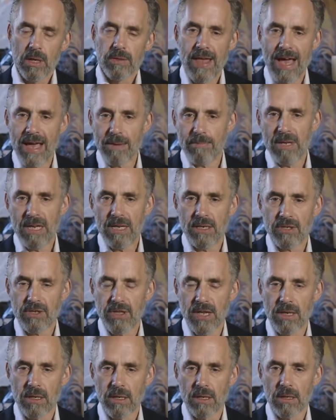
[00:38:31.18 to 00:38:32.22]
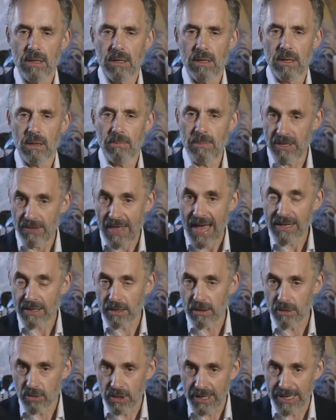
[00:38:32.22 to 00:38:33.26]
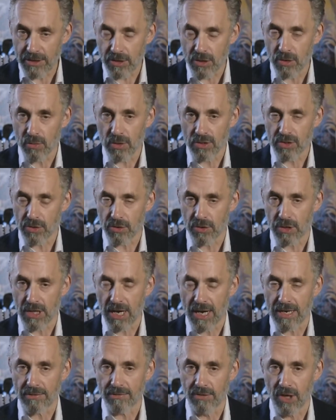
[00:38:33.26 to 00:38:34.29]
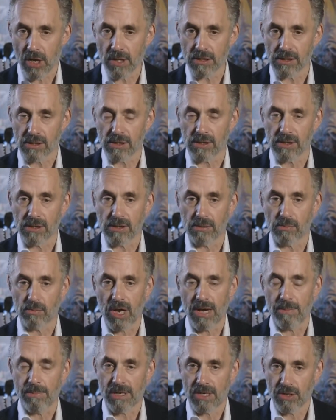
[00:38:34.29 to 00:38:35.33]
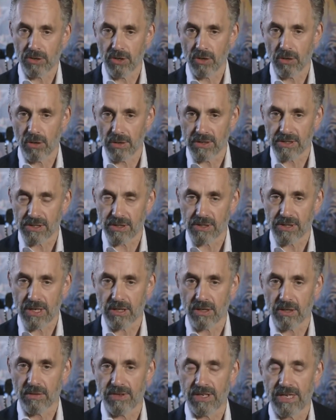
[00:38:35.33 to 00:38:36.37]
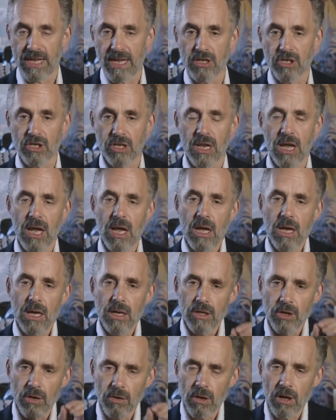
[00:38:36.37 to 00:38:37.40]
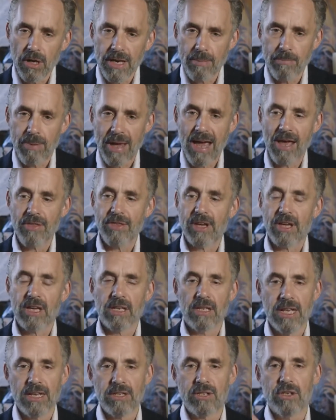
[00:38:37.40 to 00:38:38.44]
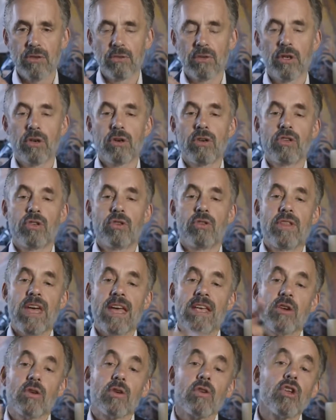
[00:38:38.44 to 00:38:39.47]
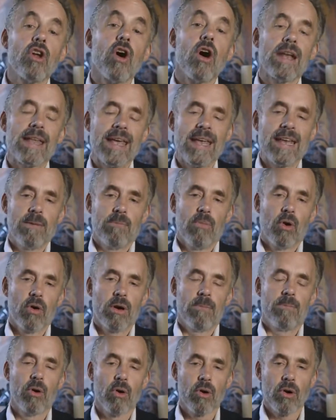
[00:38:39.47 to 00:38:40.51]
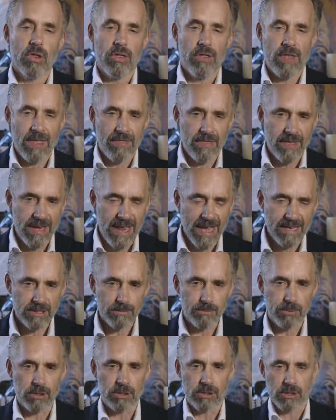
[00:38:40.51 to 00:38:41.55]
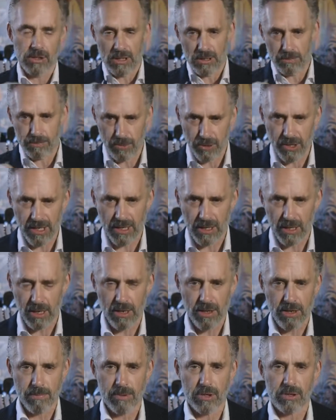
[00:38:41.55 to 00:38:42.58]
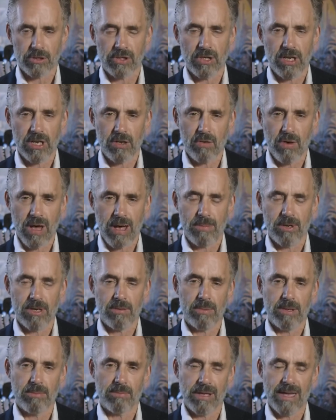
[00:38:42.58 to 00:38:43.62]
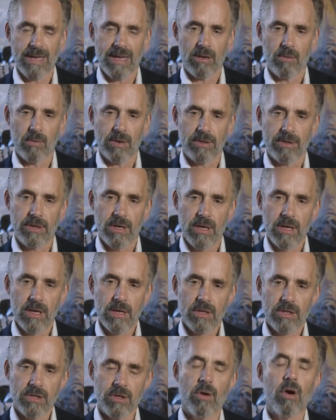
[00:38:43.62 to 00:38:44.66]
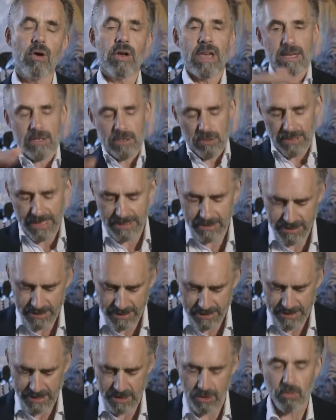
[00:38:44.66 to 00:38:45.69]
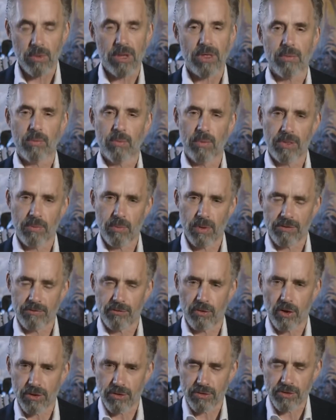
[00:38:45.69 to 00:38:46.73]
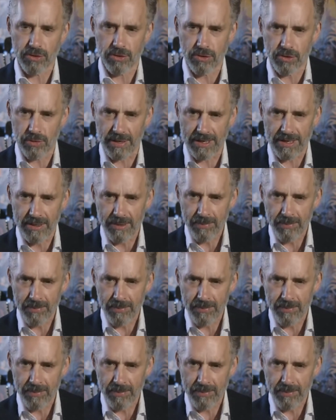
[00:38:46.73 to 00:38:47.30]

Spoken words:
that means that, that can lead to a certain kind of narcissism, right? Because you're always the center of attention. You're not empathic unless you learn that you're not any more important than the next person, particularly the person that you happen to be playing with. So, okay, so let's continue with what fathers are doing.